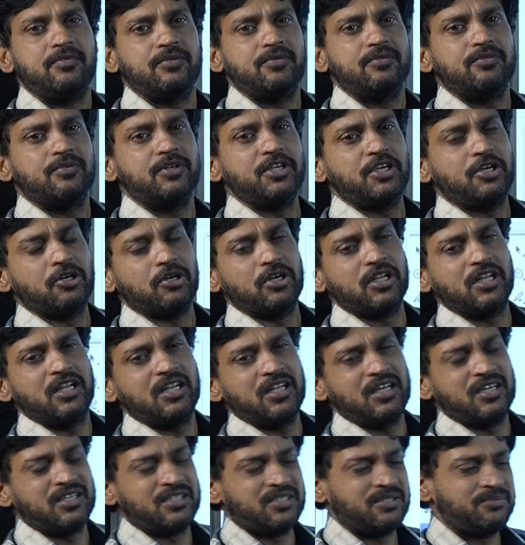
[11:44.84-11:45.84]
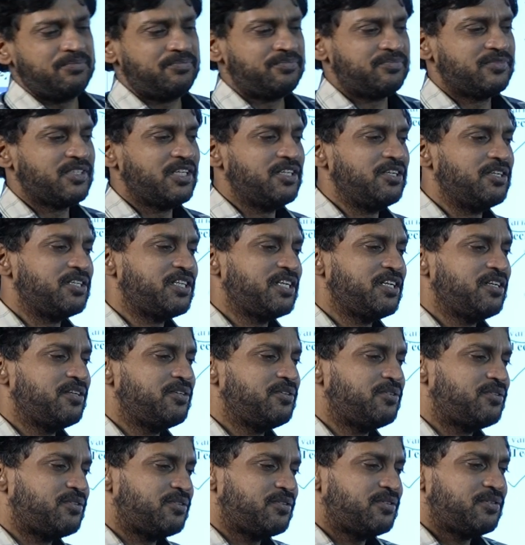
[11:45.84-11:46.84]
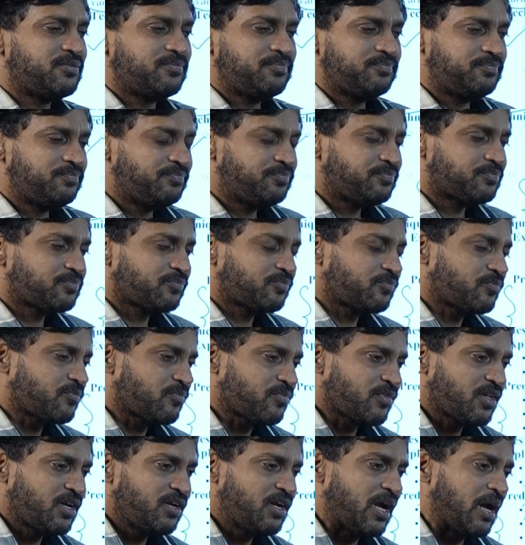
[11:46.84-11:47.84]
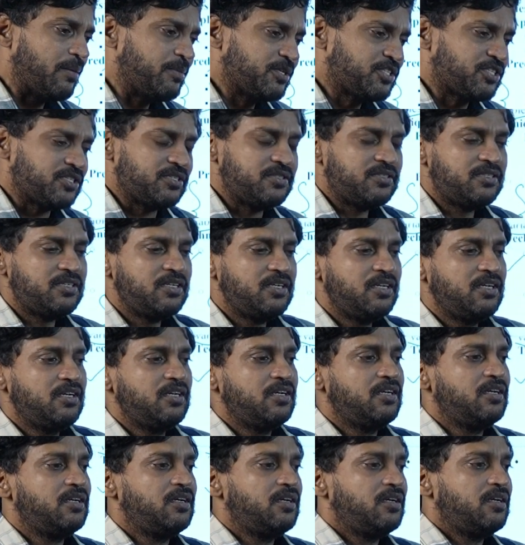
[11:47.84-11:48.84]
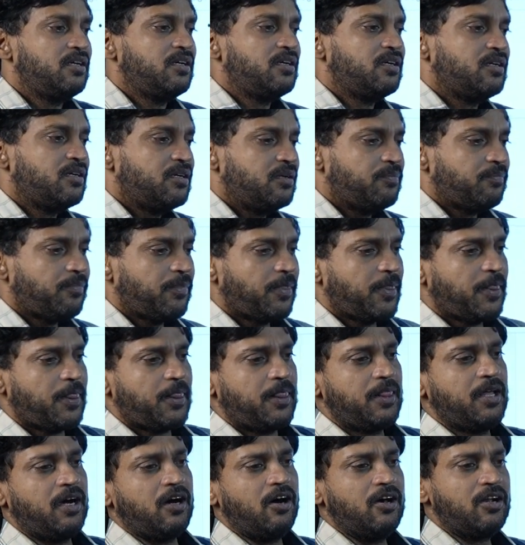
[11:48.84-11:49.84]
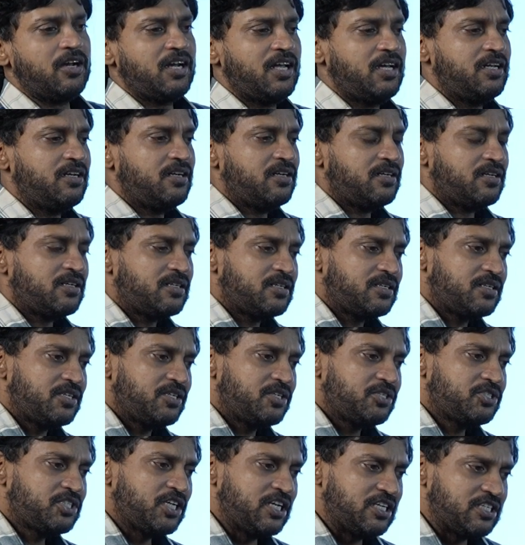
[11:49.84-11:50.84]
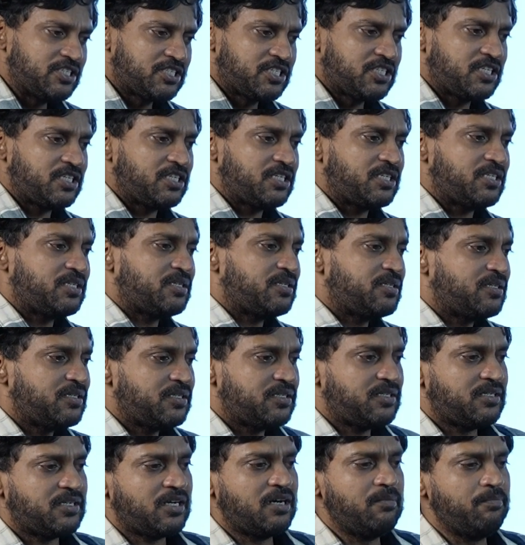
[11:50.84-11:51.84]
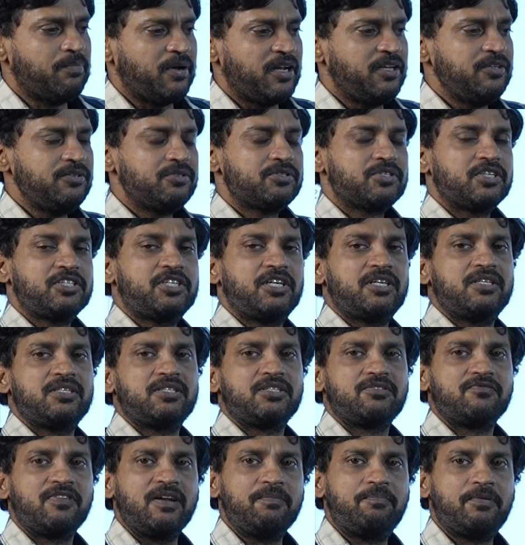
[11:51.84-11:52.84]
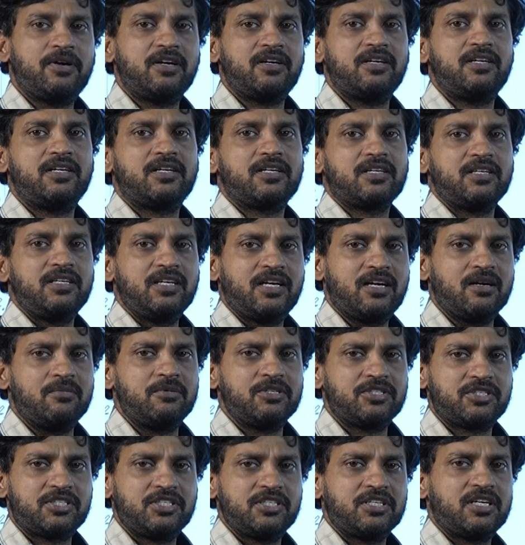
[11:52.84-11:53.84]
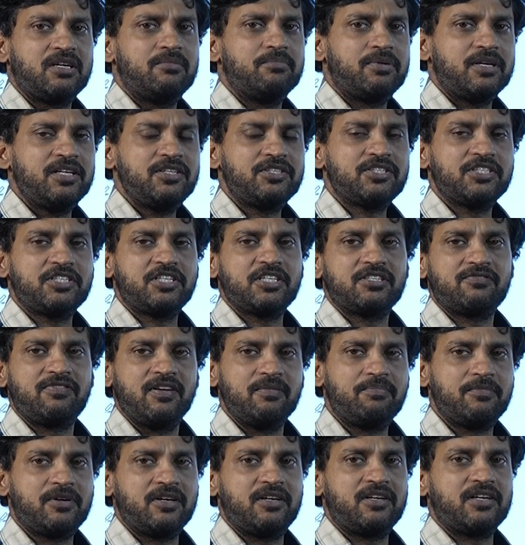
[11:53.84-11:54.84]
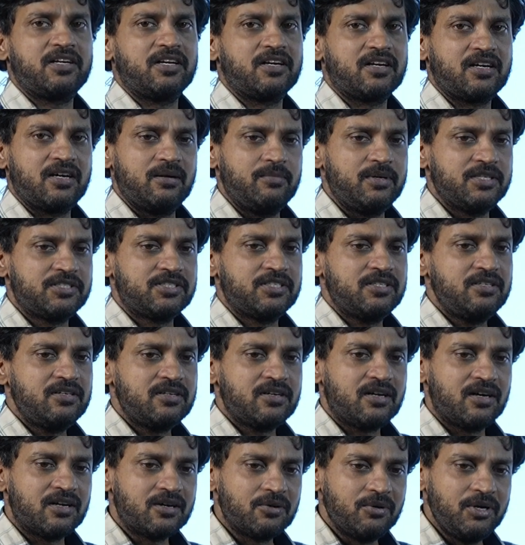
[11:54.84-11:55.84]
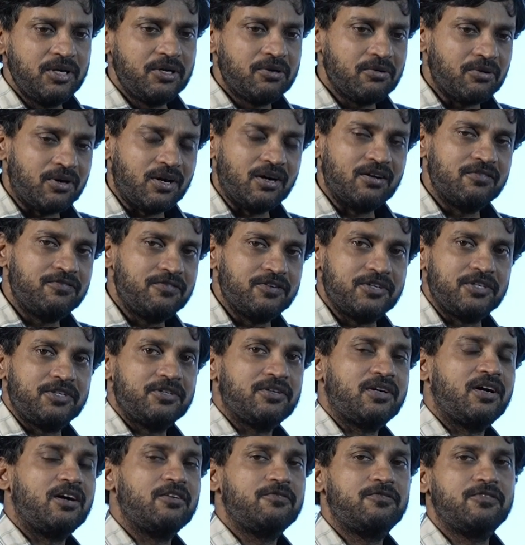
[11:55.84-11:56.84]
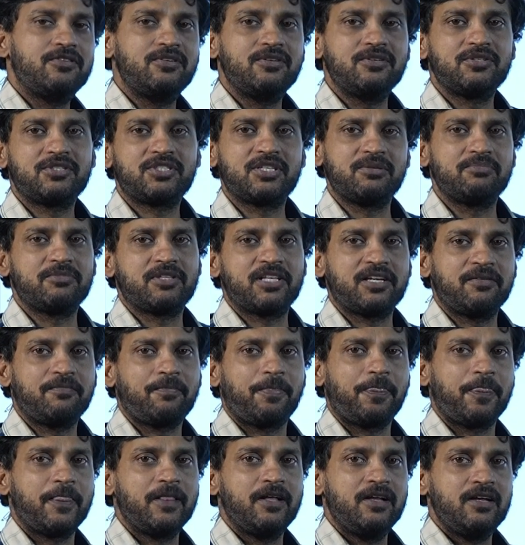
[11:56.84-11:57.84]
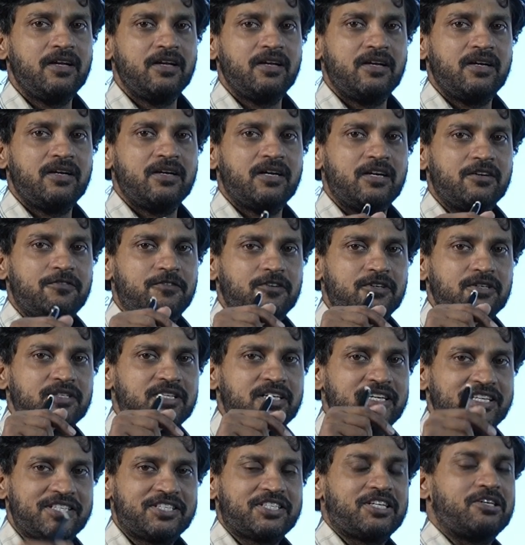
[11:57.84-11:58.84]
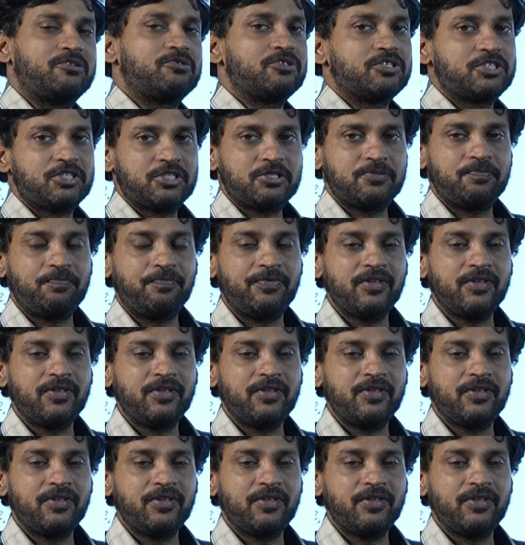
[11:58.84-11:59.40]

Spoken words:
what do you call, the other thing is Amazon. The online sales companies such as Flipkart, e-commerce companies such as Flipkart or Amazon are going to offer something, offer the discounts.